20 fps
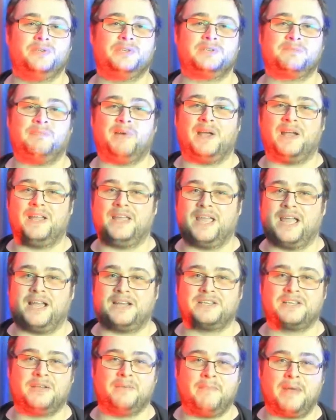by
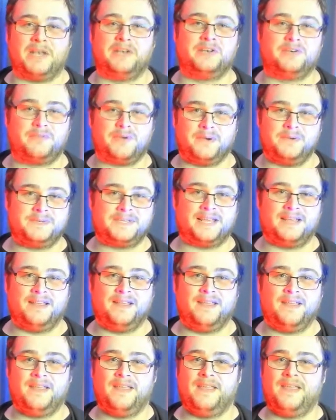@CommanderRoot.
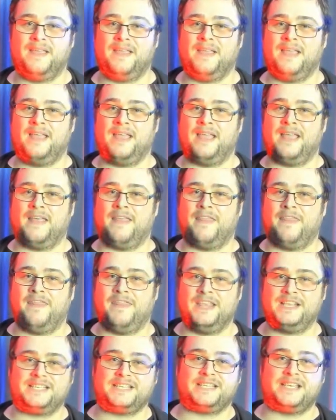
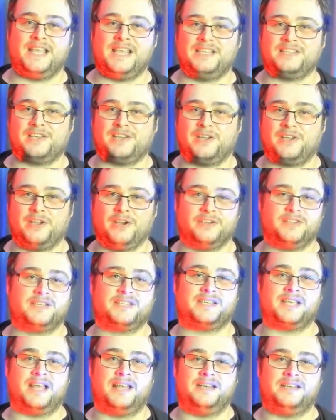This is a
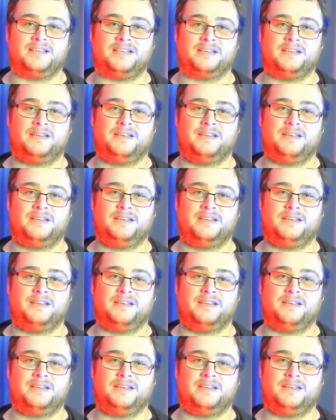godsend.